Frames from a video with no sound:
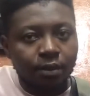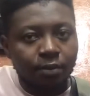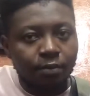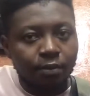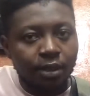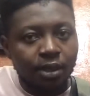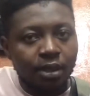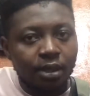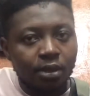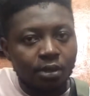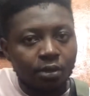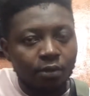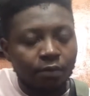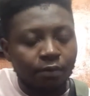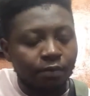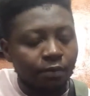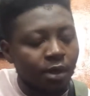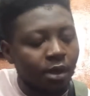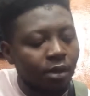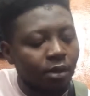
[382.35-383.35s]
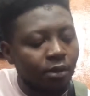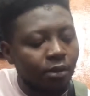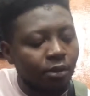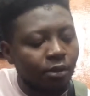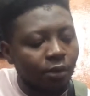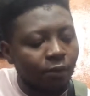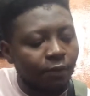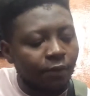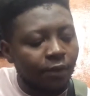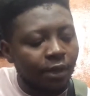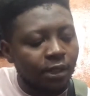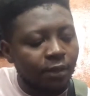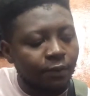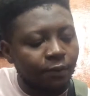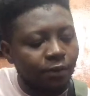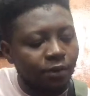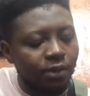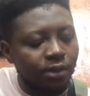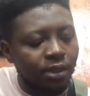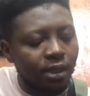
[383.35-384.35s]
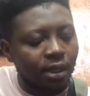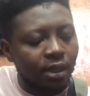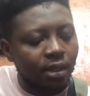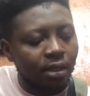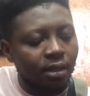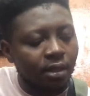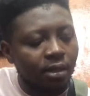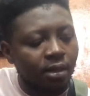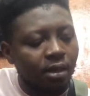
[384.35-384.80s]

pinky on the 3rd fret 1st string,